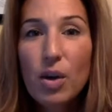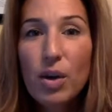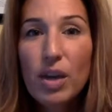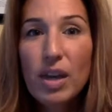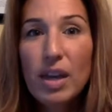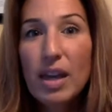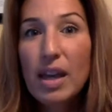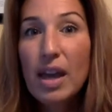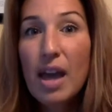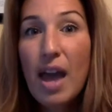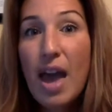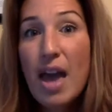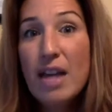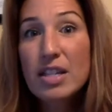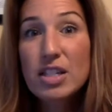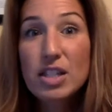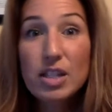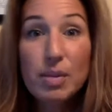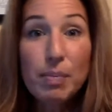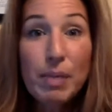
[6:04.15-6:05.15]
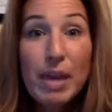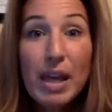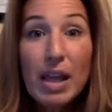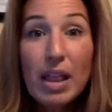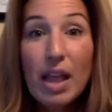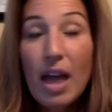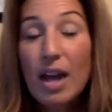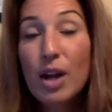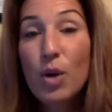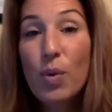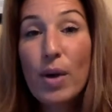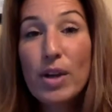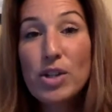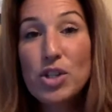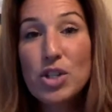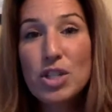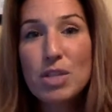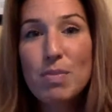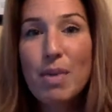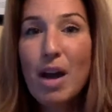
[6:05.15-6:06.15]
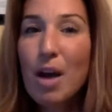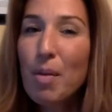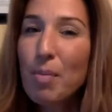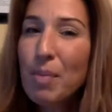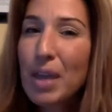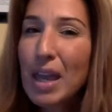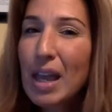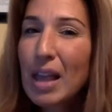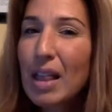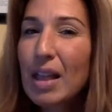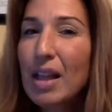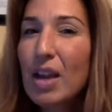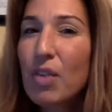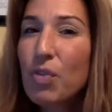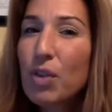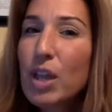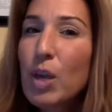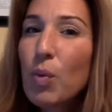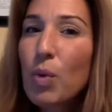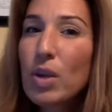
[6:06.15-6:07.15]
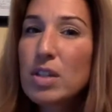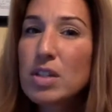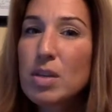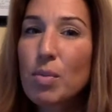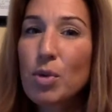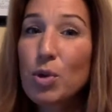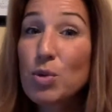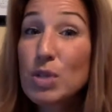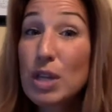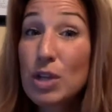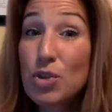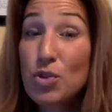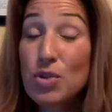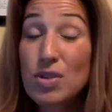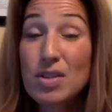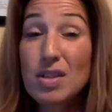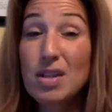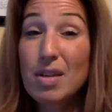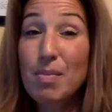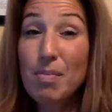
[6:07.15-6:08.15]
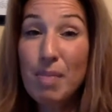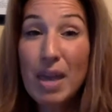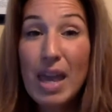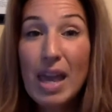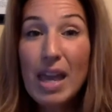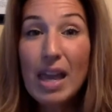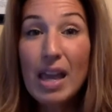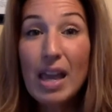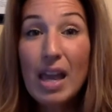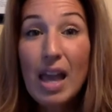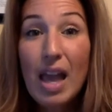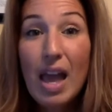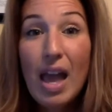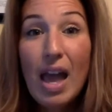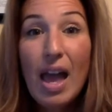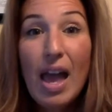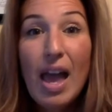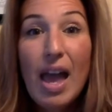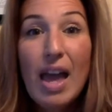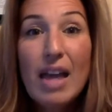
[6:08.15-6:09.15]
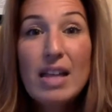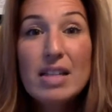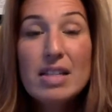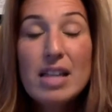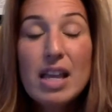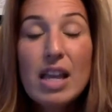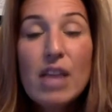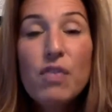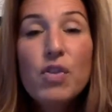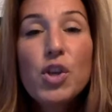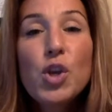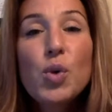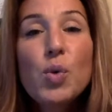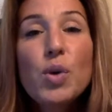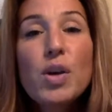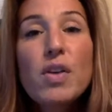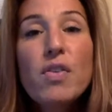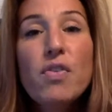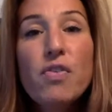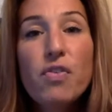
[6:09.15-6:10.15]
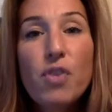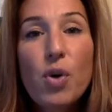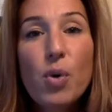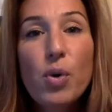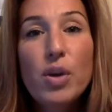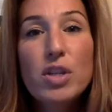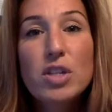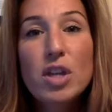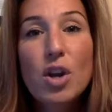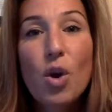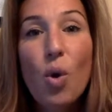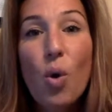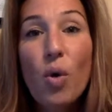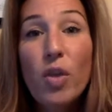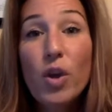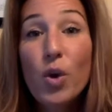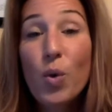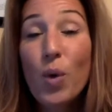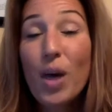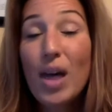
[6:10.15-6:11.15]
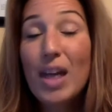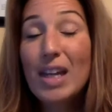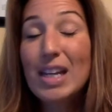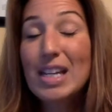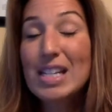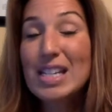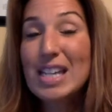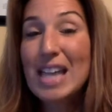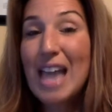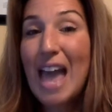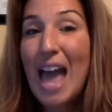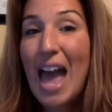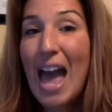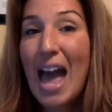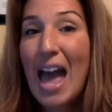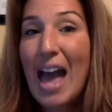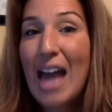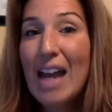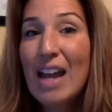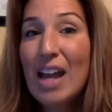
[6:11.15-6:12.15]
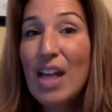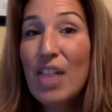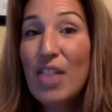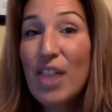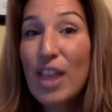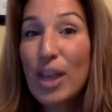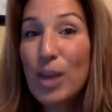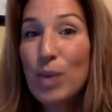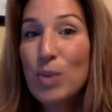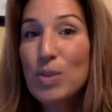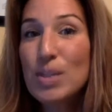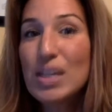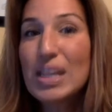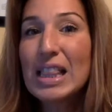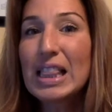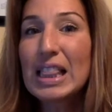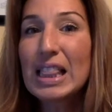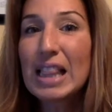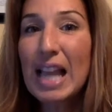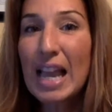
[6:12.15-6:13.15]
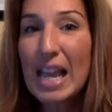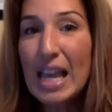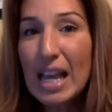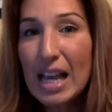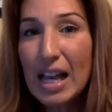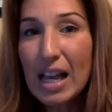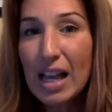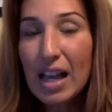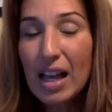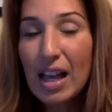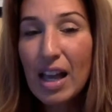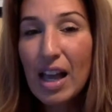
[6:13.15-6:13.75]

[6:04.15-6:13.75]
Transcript: he asked me a lot of questions about me. Like, I really want someone who's interested in me. And if you were to focus on all the qualities he had that you did like,